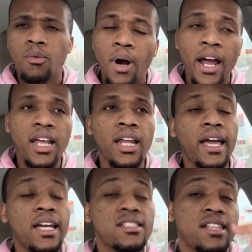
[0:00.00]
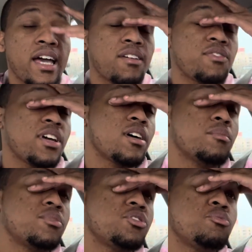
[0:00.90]
Right? Like, it's like,
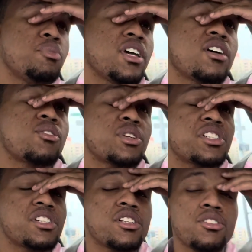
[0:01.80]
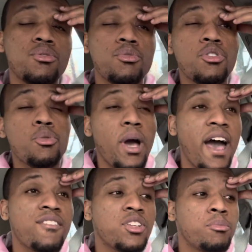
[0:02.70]
fam, to be a Christian, you have to